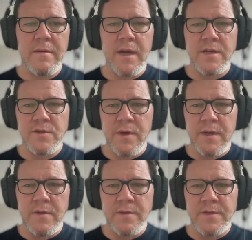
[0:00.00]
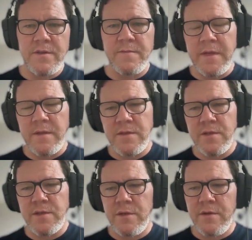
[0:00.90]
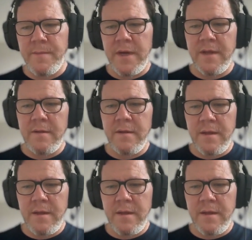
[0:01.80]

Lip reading: Australia also has been so about it.